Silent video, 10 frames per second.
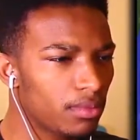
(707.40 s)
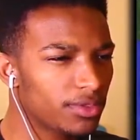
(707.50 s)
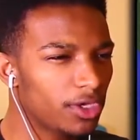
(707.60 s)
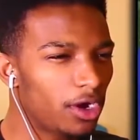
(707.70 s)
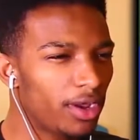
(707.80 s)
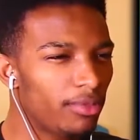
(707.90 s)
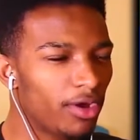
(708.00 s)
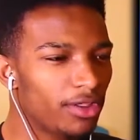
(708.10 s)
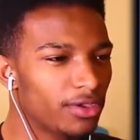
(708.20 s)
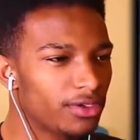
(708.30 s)
Sorry,
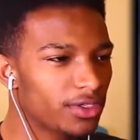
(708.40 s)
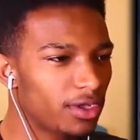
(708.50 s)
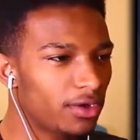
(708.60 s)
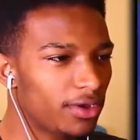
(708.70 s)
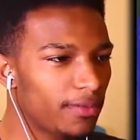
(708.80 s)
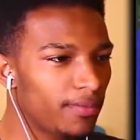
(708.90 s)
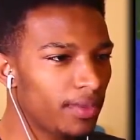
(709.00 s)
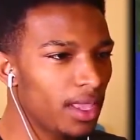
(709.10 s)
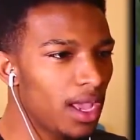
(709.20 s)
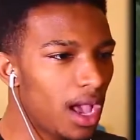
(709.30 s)
brother. Sorry.
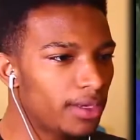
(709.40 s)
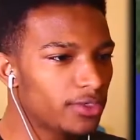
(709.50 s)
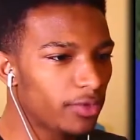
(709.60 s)
I'm just